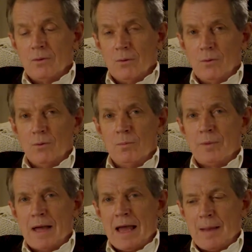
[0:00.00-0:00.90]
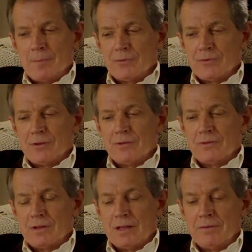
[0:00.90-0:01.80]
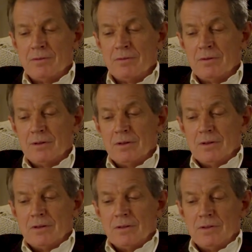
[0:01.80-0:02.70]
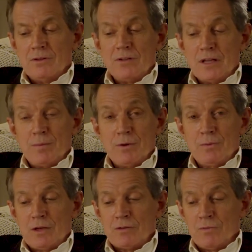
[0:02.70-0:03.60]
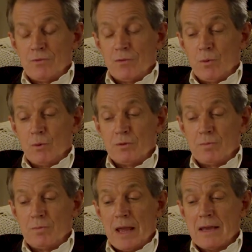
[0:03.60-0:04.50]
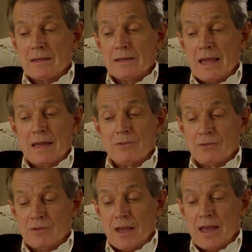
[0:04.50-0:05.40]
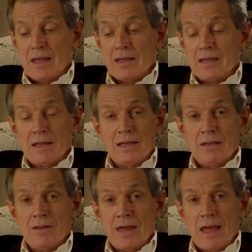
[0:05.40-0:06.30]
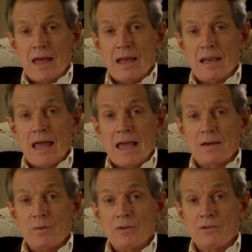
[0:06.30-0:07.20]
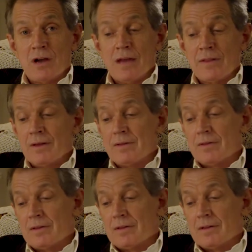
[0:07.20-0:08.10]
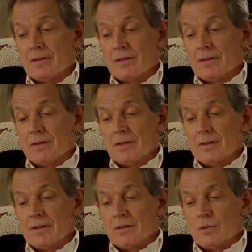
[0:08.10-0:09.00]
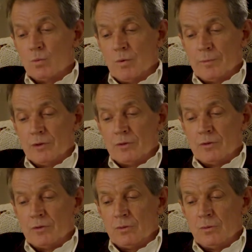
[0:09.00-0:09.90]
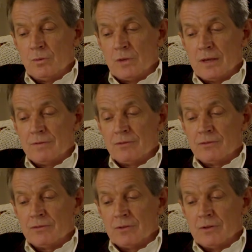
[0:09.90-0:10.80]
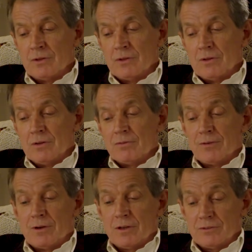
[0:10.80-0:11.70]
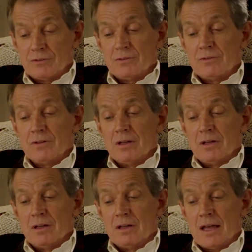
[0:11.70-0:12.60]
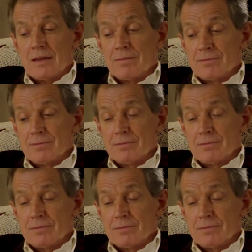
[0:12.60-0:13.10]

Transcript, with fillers: All, perhaps, that even the deeper reach of thought and pen can say in their language either. The woman who gives first life,